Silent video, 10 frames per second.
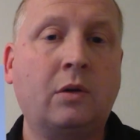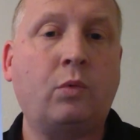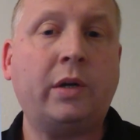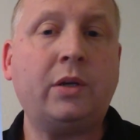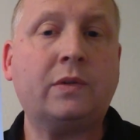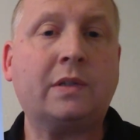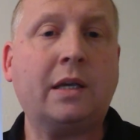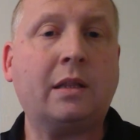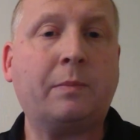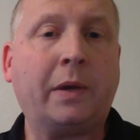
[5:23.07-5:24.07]
What do you
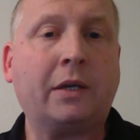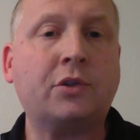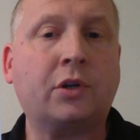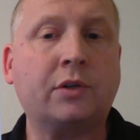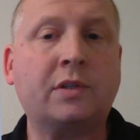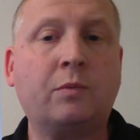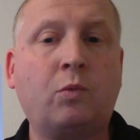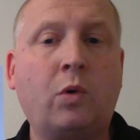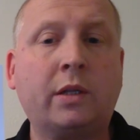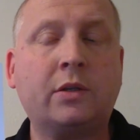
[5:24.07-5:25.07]
see in the pictures, and
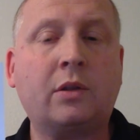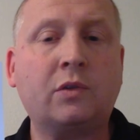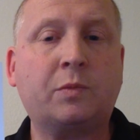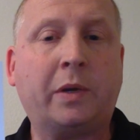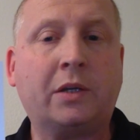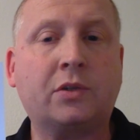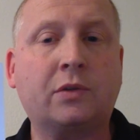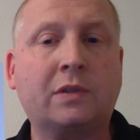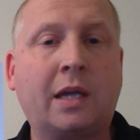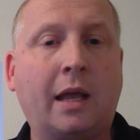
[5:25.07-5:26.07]
what do those
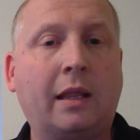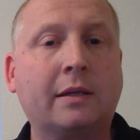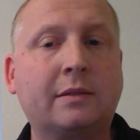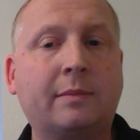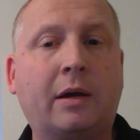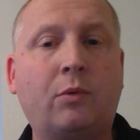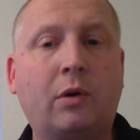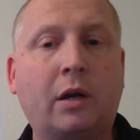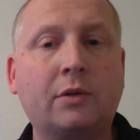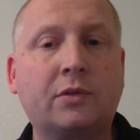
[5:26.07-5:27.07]
pictures tell us about
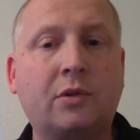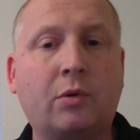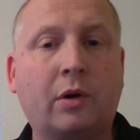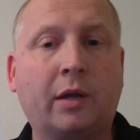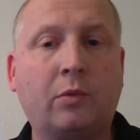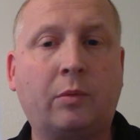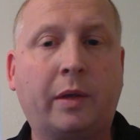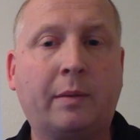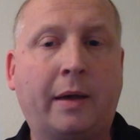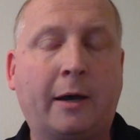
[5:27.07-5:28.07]
what our story will
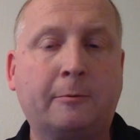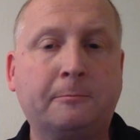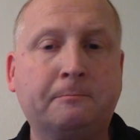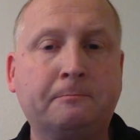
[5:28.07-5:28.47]
be about?